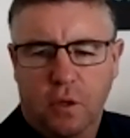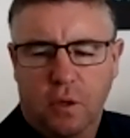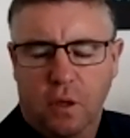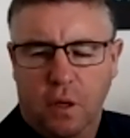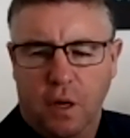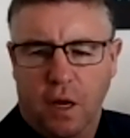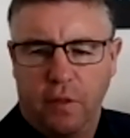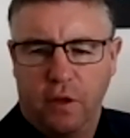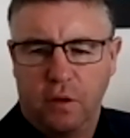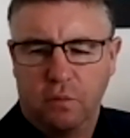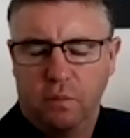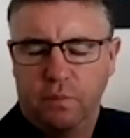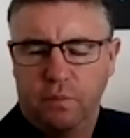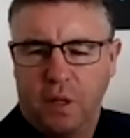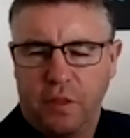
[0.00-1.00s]
another,
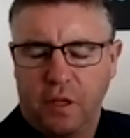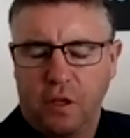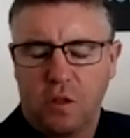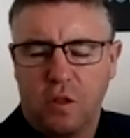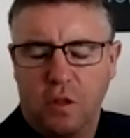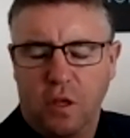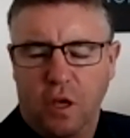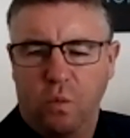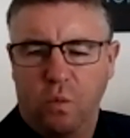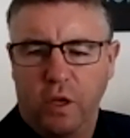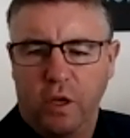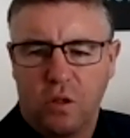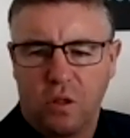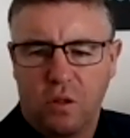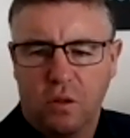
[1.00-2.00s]
I think it's 10
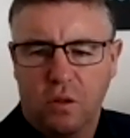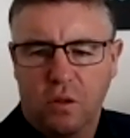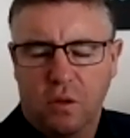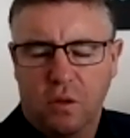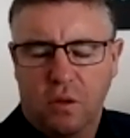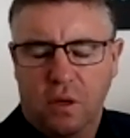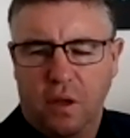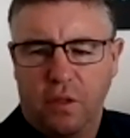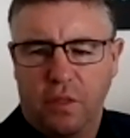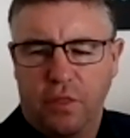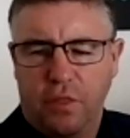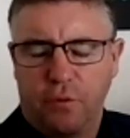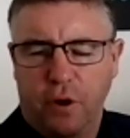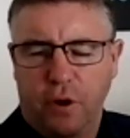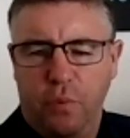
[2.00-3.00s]
weeks, another
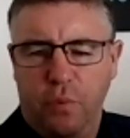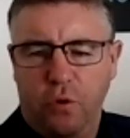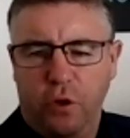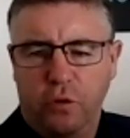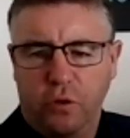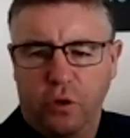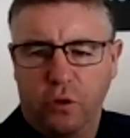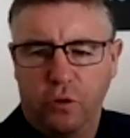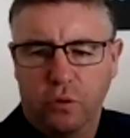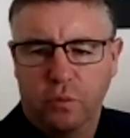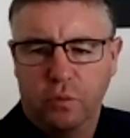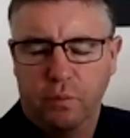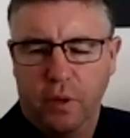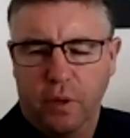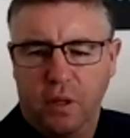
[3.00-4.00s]

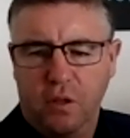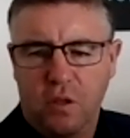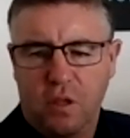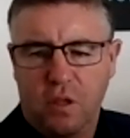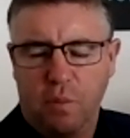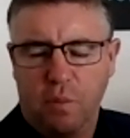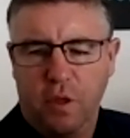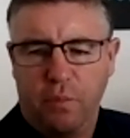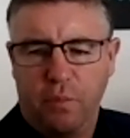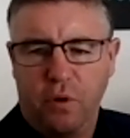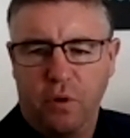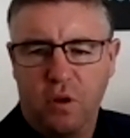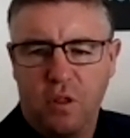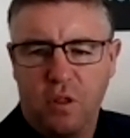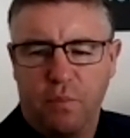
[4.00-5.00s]
3.2 billion. So they're
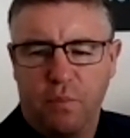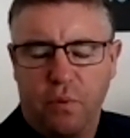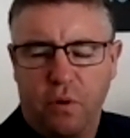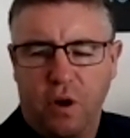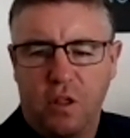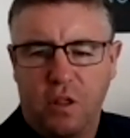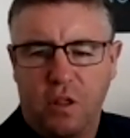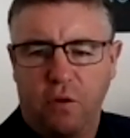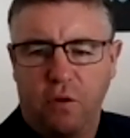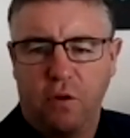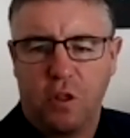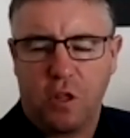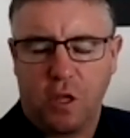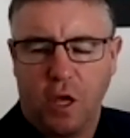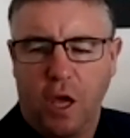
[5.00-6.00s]
putting some pretty
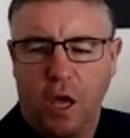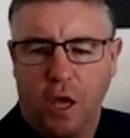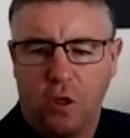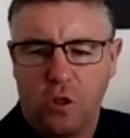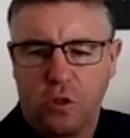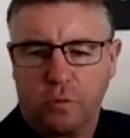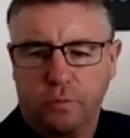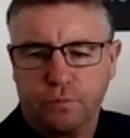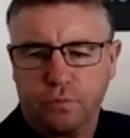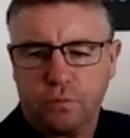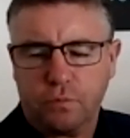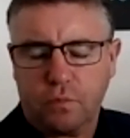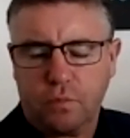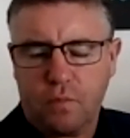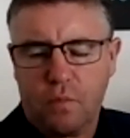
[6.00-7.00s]
serious cash
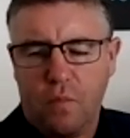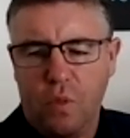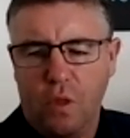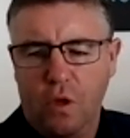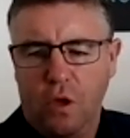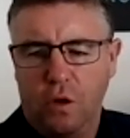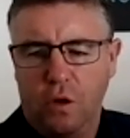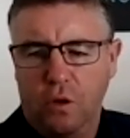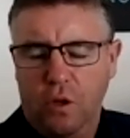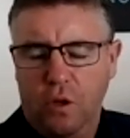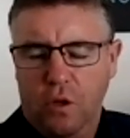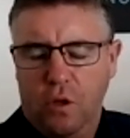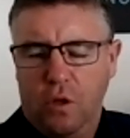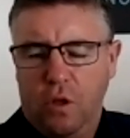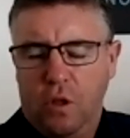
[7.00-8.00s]
in
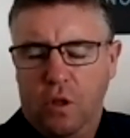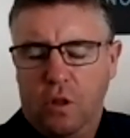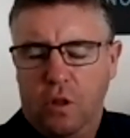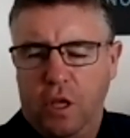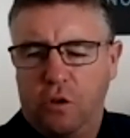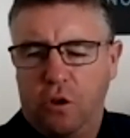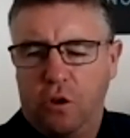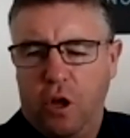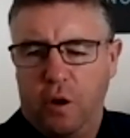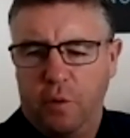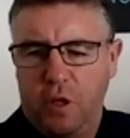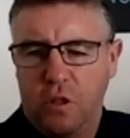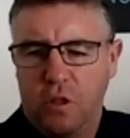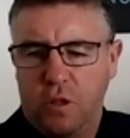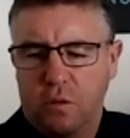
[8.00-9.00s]
the
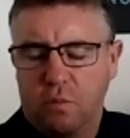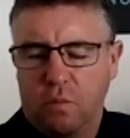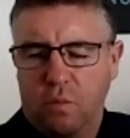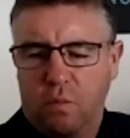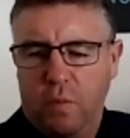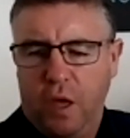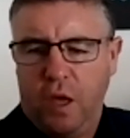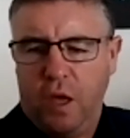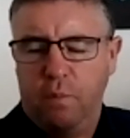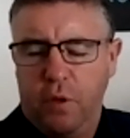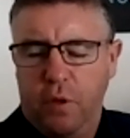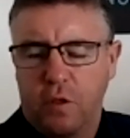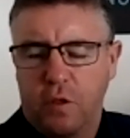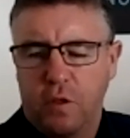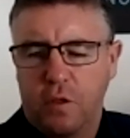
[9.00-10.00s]
economy's and
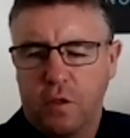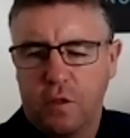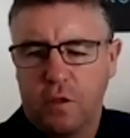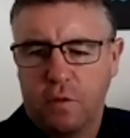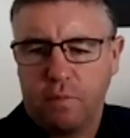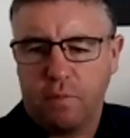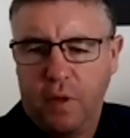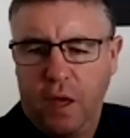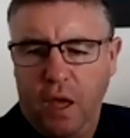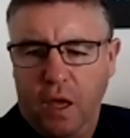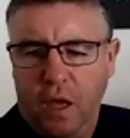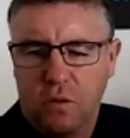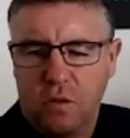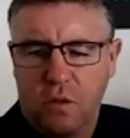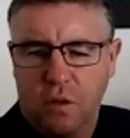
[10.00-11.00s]
businesses'
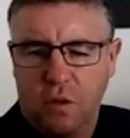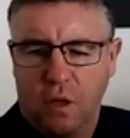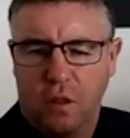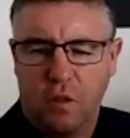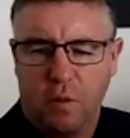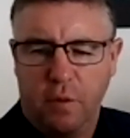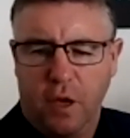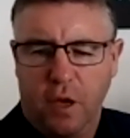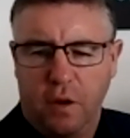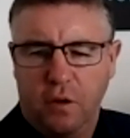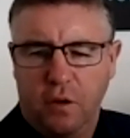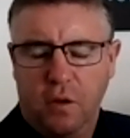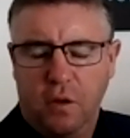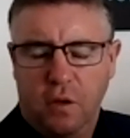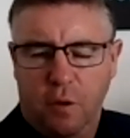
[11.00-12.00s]
hands. There's about
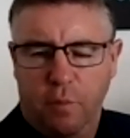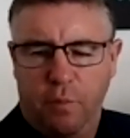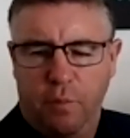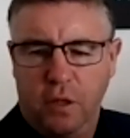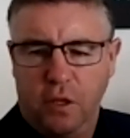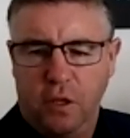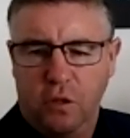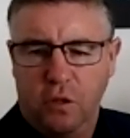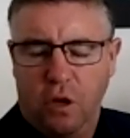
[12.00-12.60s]
$1 billion